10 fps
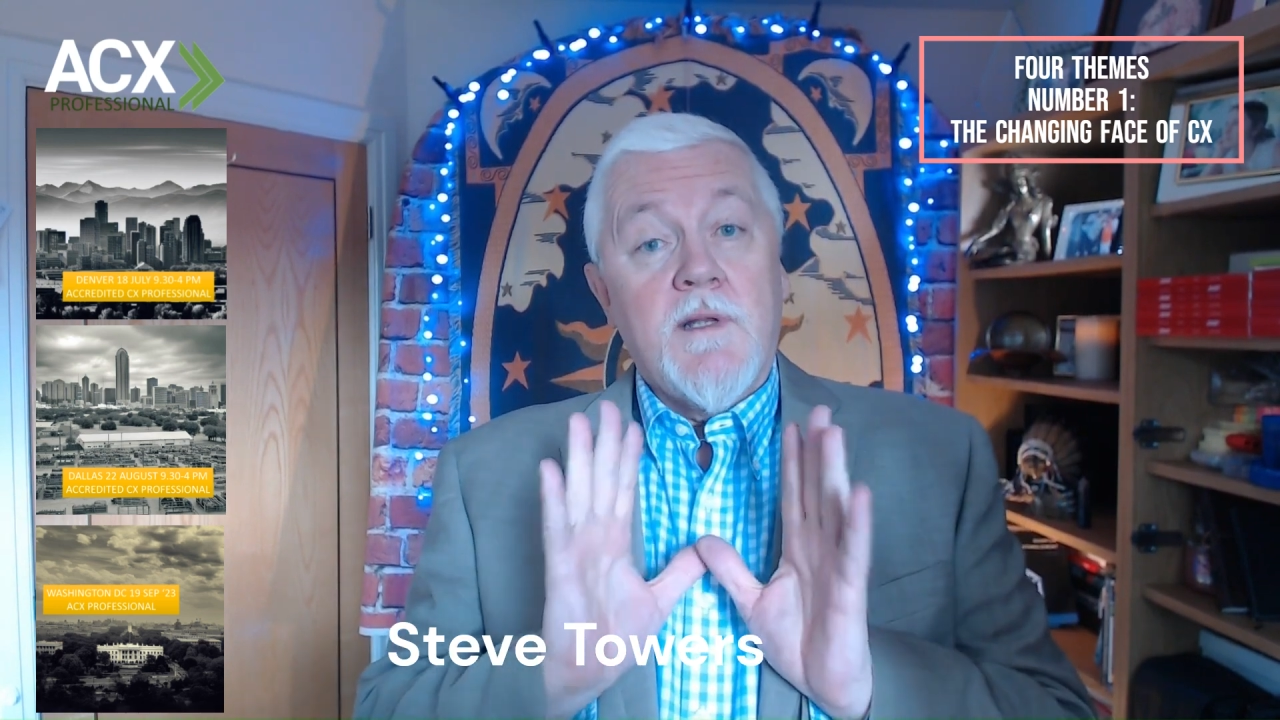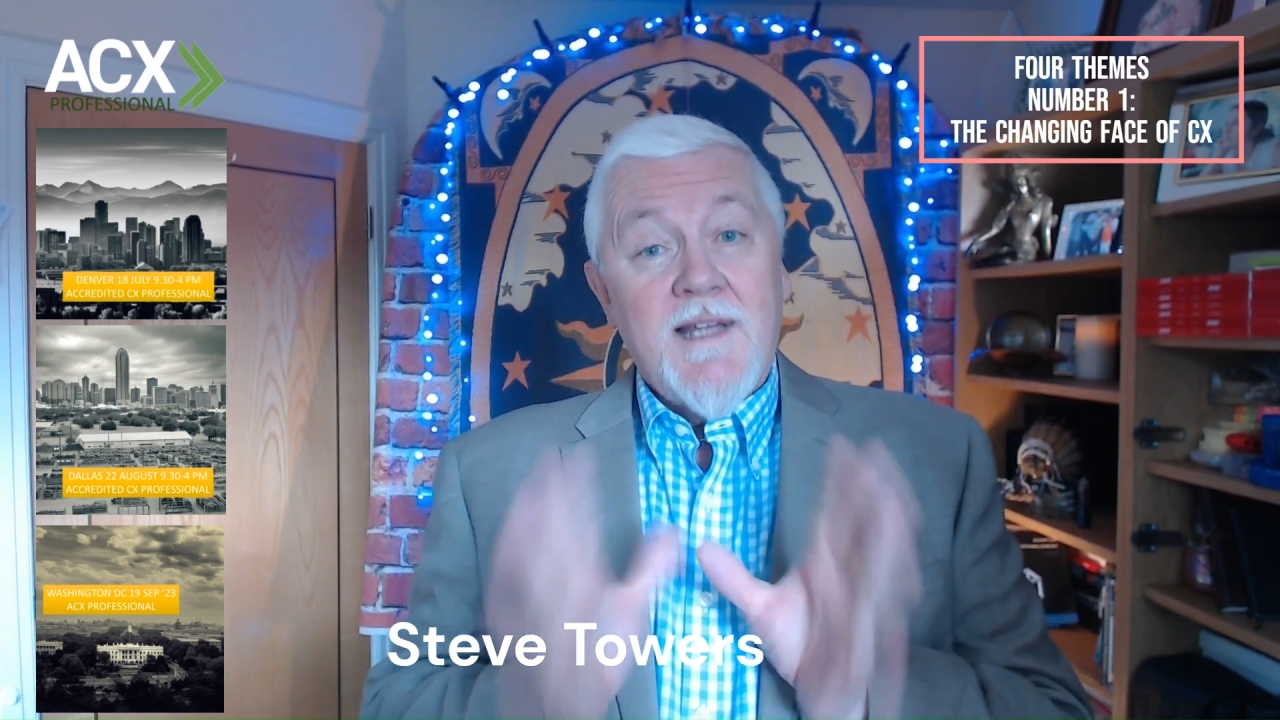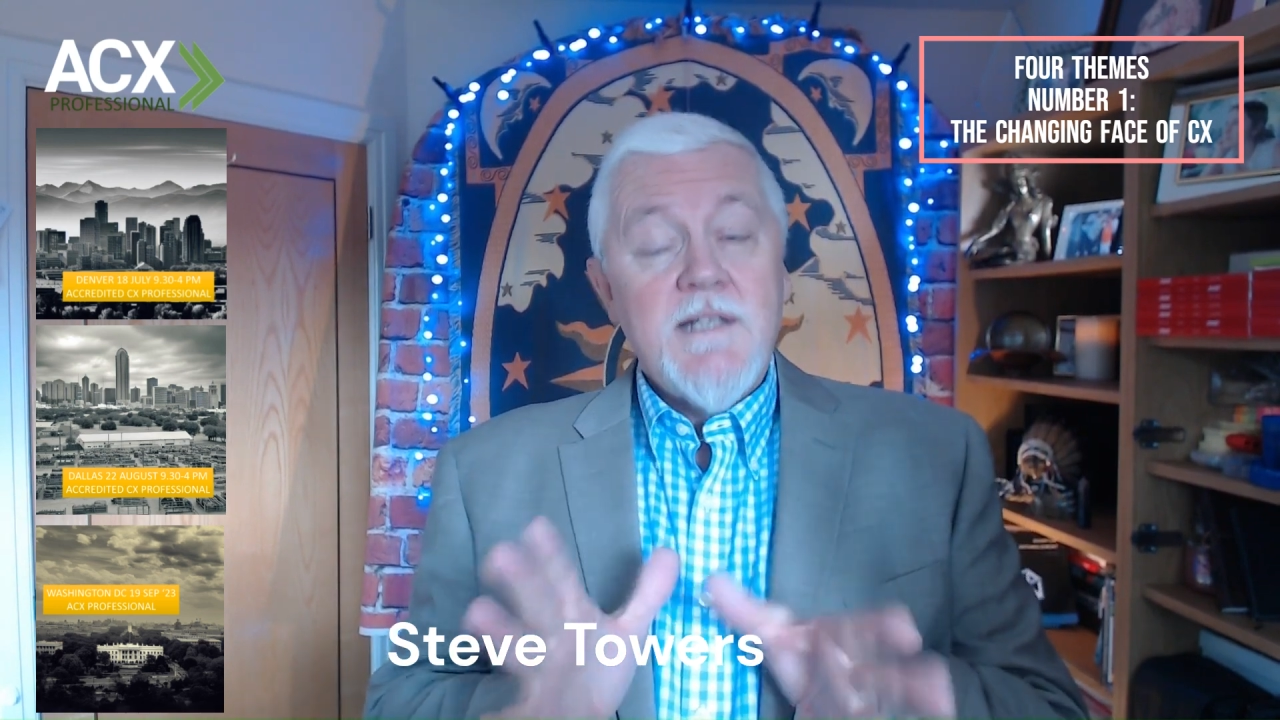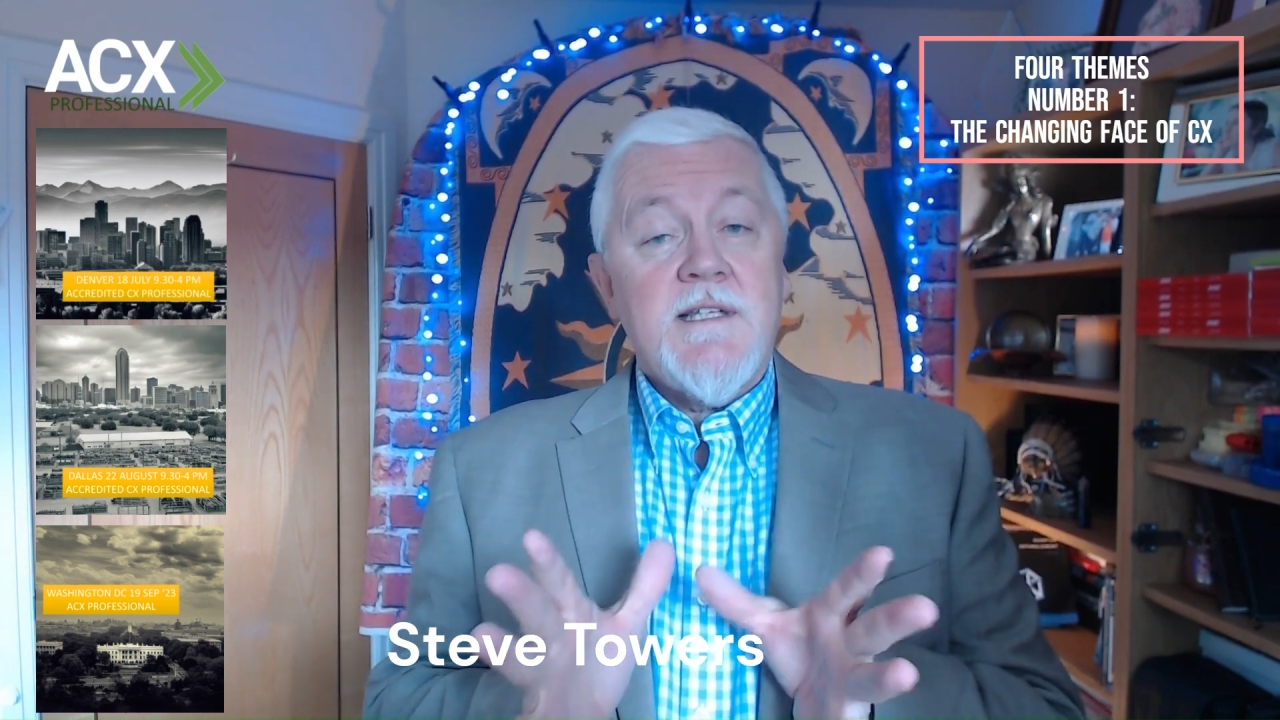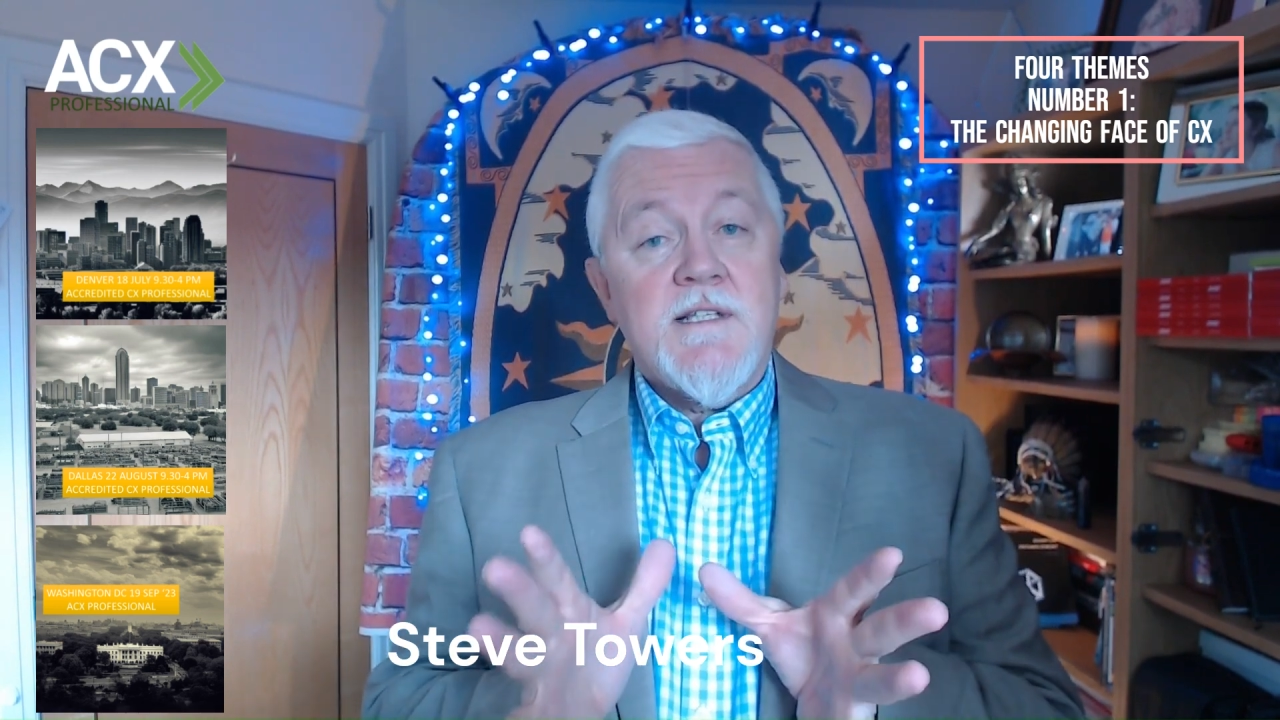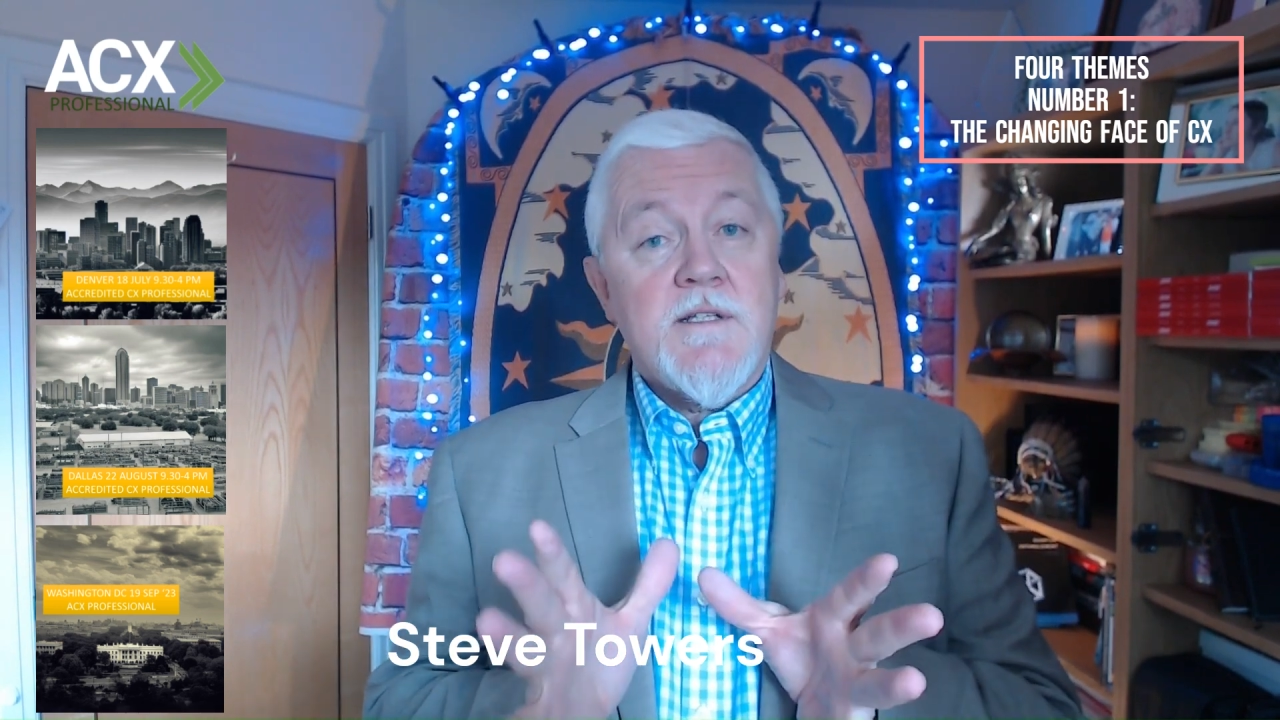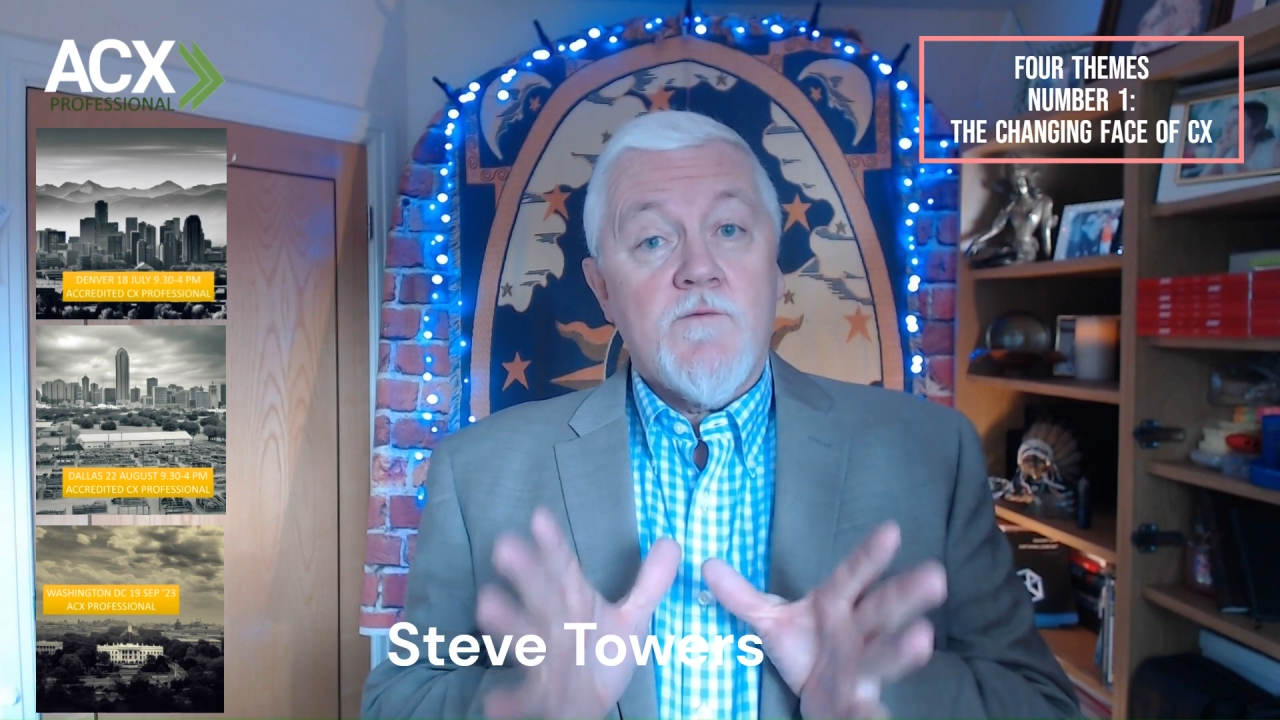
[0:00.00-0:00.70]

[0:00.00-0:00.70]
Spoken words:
latest